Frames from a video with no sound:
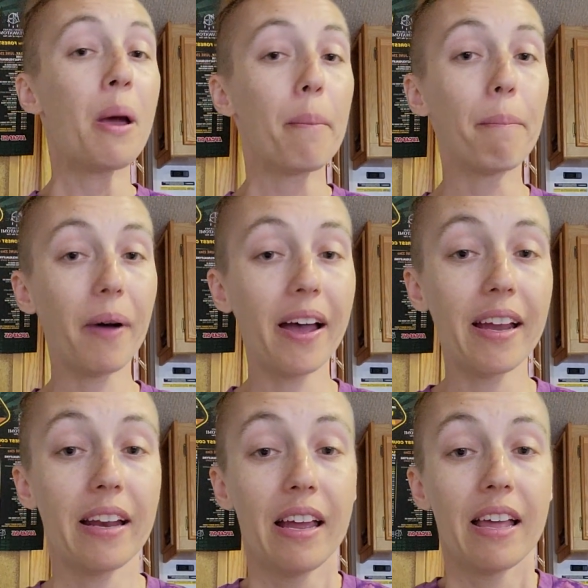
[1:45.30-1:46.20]
But
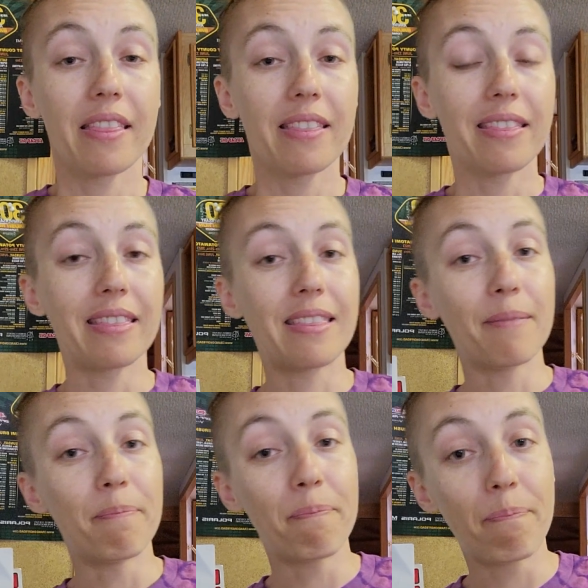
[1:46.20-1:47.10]
the
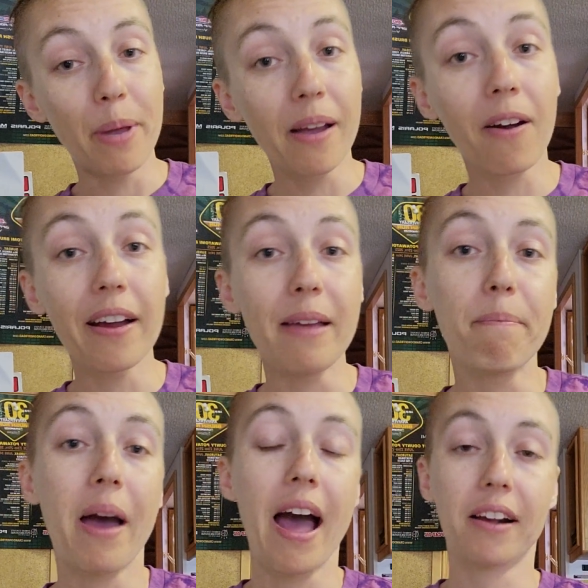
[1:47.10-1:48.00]
bigger
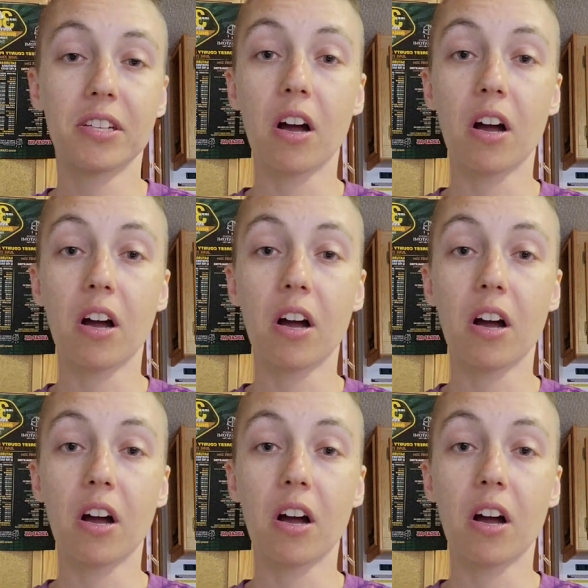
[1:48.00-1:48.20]
impact